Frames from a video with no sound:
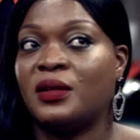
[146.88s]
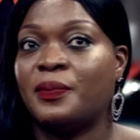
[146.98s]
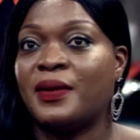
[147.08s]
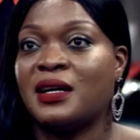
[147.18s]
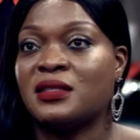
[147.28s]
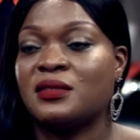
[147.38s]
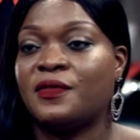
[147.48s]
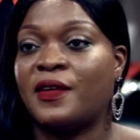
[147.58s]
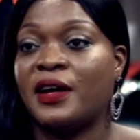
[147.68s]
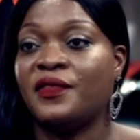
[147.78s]
the past
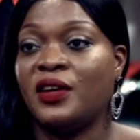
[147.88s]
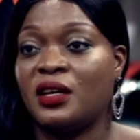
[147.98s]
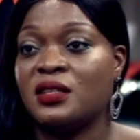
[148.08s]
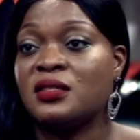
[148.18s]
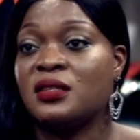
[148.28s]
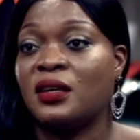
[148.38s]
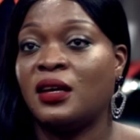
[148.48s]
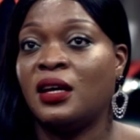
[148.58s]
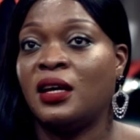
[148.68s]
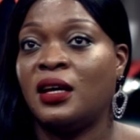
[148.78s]
five years,
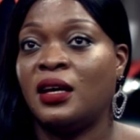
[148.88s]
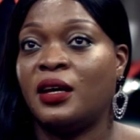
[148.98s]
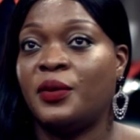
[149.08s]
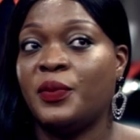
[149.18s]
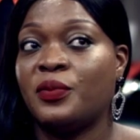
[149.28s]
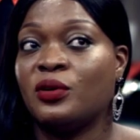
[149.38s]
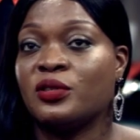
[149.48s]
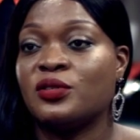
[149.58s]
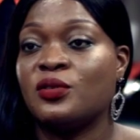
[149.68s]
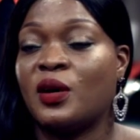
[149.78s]
uh, people
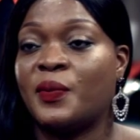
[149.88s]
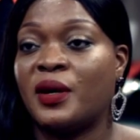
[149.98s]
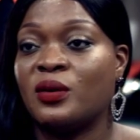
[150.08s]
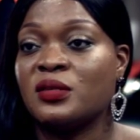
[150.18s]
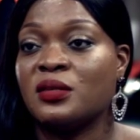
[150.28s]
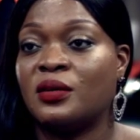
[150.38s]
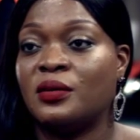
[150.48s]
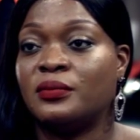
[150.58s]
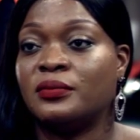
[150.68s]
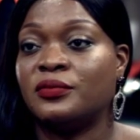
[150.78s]
got to know about
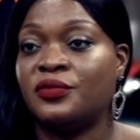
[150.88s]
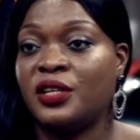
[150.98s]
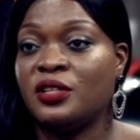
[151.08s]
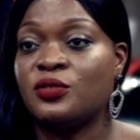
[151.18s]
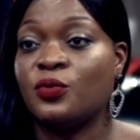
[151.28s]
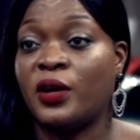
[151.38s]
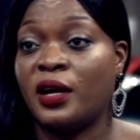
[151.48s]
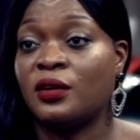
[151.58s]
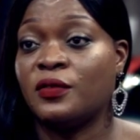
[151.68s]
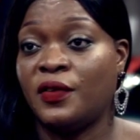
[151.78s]
um, ready-to-wear
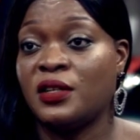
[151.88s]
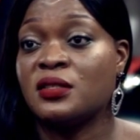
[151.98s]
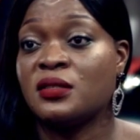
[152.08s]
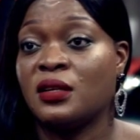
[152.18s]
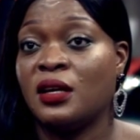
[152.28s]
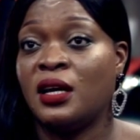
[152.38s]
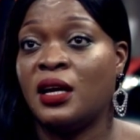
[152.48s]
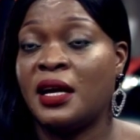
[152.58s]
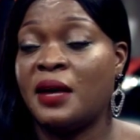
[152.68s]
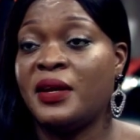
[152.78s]
outfits. I